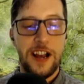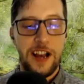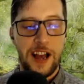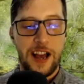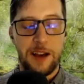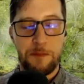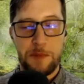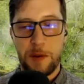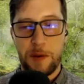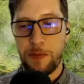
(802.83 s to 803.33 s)

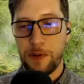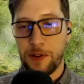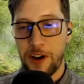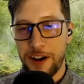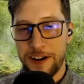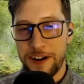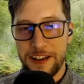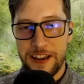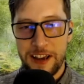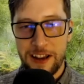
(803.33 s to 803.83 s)
and people
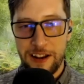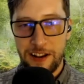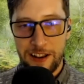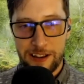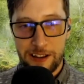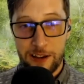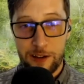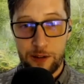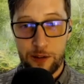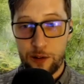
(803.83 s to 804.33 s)
kind of get
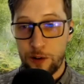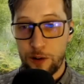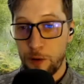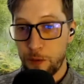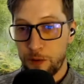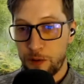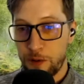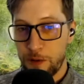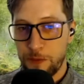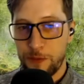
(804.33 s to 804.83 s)
like
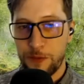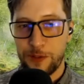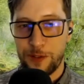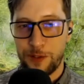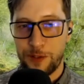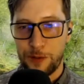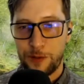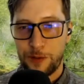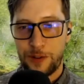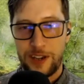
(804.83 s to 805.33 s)
exclusives
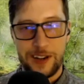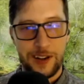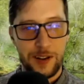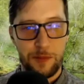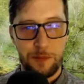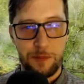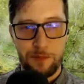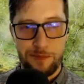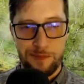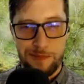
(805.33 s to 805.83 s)
to see
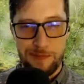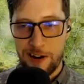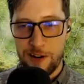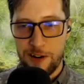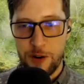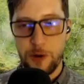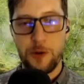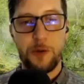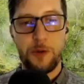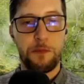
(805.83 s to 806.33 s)
this brand
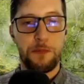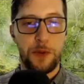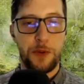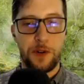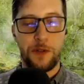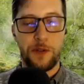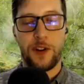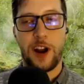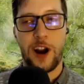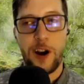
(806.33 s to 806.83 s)
new
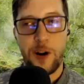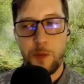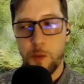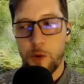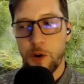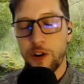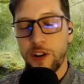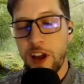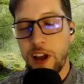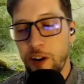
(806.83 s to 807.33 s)
beautiful
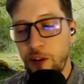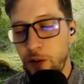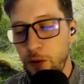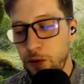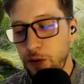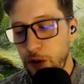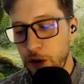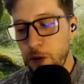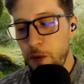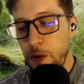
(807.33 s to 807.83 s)
artwork that you
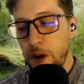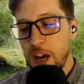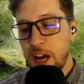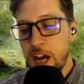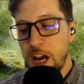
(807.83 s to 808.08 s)
do.